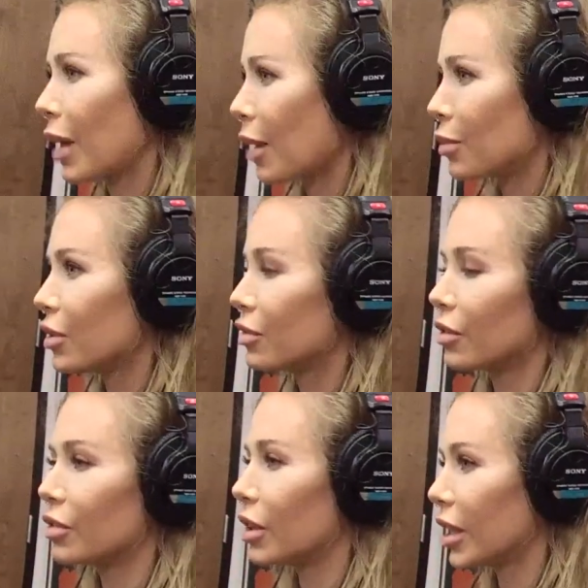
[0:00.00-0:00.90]
happy to
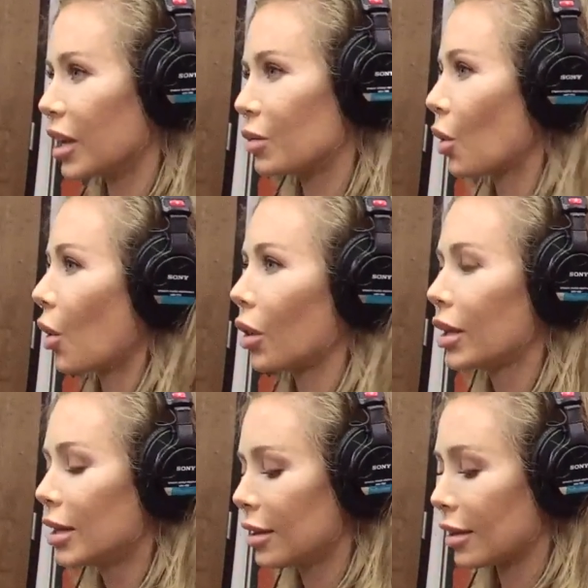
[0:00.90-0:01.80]
fulfill any role
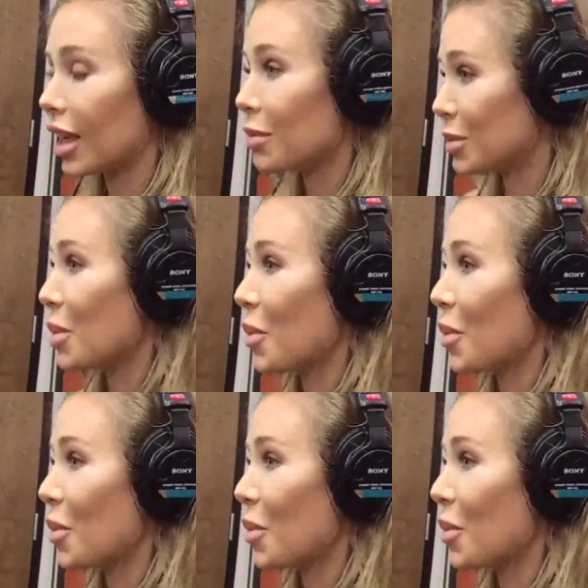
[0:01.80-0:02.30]
that keeps me